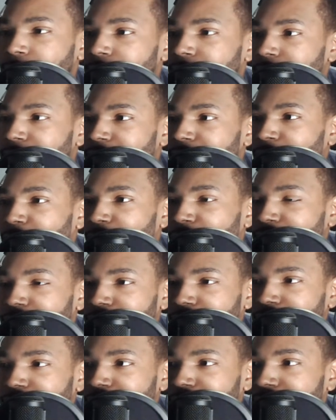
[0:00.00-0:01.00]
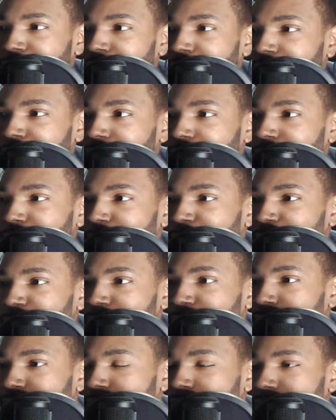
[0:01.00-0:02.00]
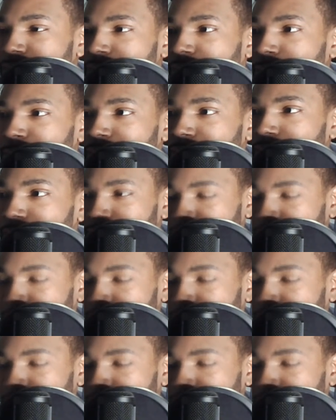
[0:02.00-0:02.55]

let's go and look and see, because I believe